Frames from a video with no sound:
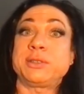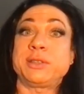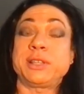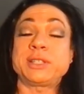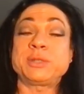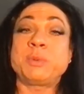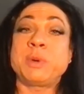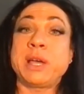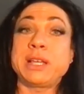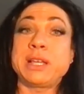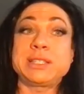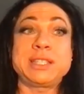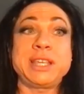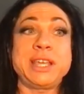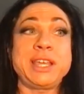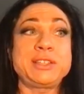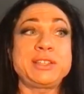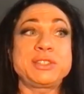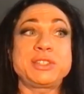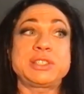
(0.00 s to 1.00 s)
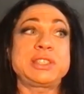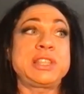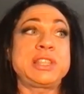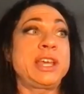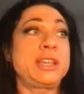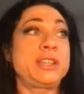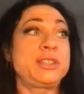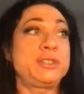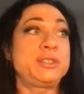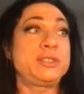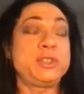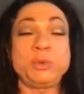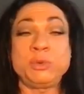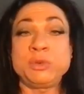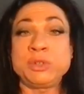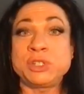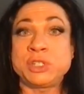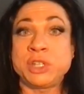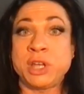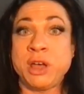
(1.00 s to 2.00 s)
So that's why I say, just like
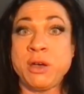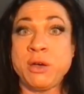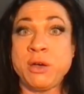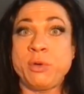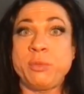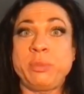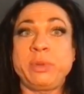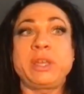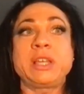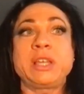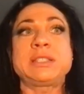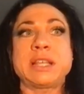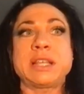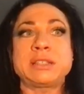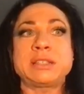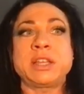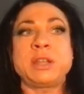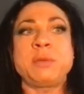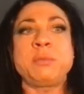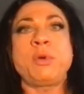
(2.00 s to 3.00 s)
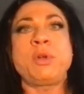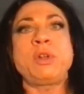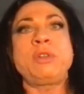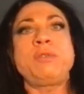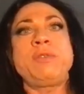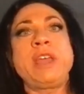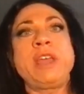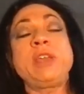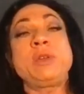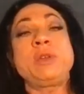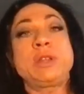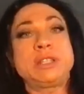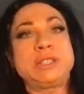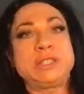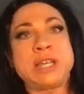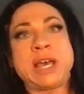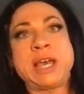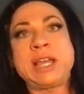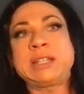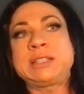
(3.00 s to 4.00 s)
do a show, because that's going to motivate you to
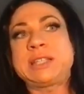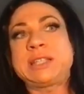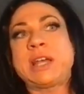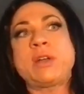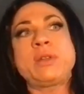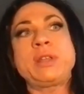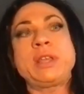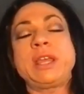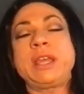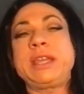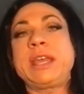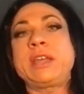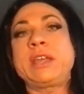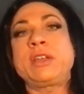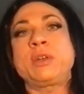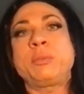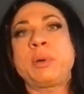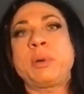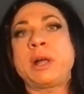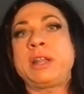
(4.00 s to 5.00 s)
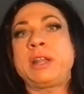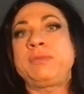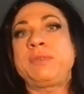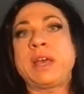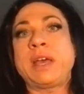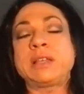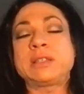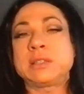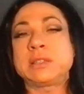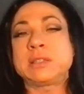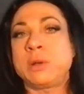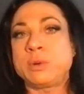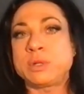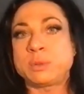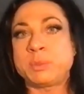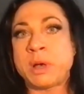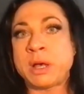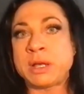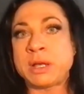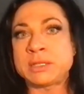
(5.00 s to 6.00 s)
diet down and get your body fat as low
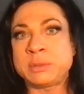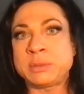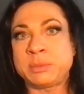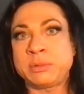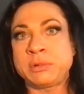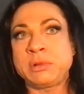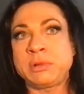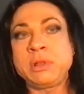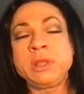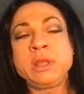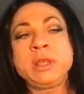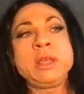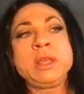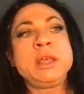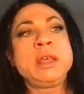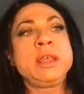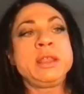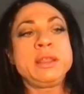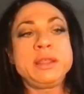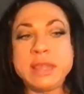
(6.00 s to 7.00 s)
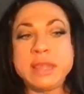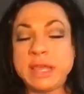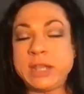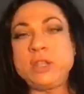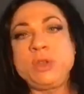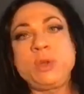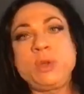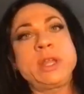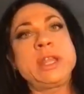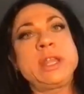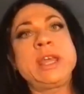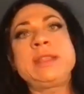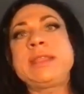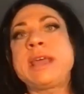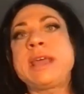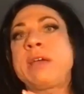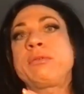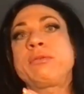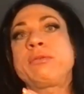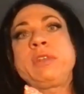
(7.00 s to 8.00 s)
as possible. Then you can hit
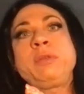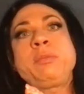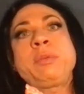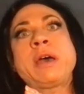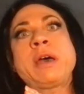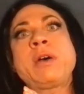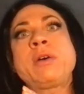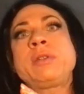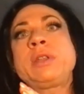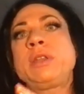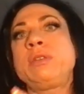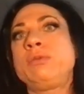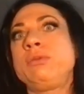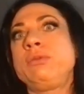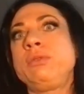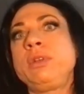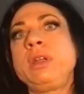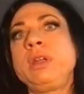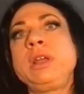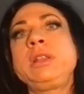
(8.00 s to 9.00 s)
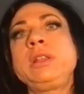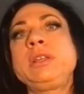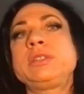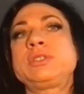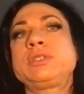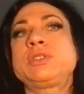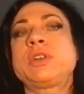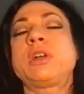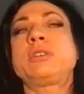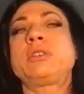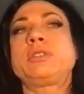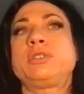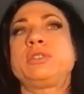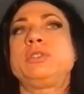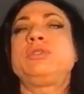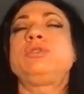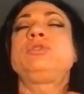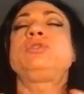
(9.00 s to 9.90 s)
that rebound and really start to